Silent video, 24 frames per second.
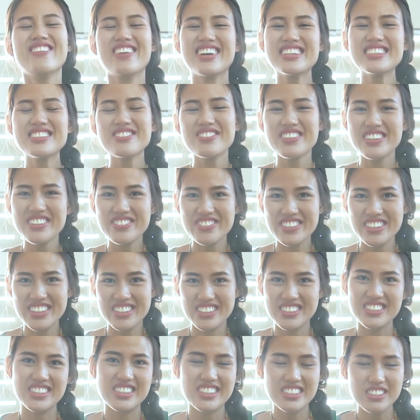Once we
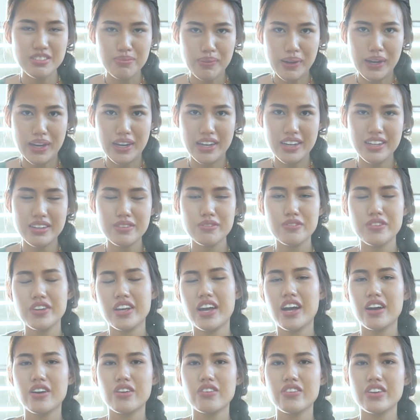finish this part, we
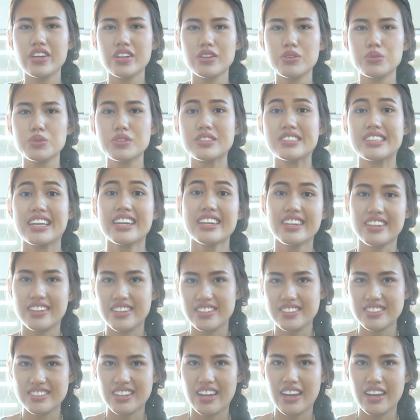are going to set it
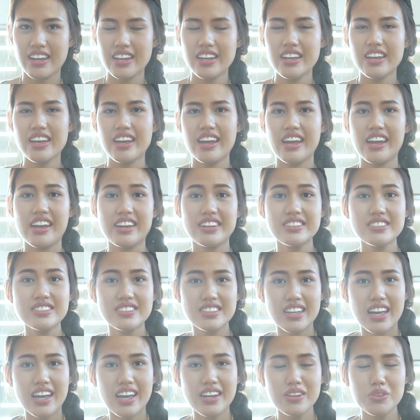aside and
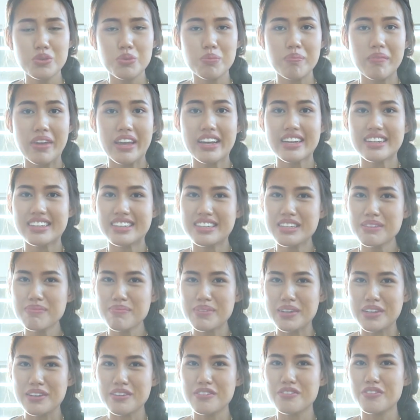start to make a
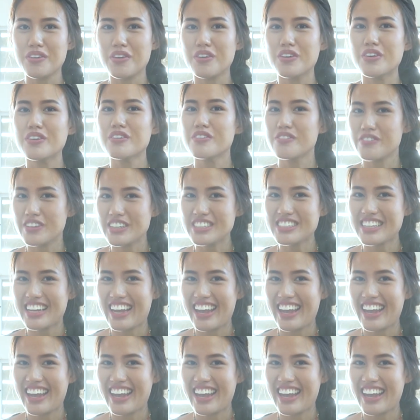dipping for fish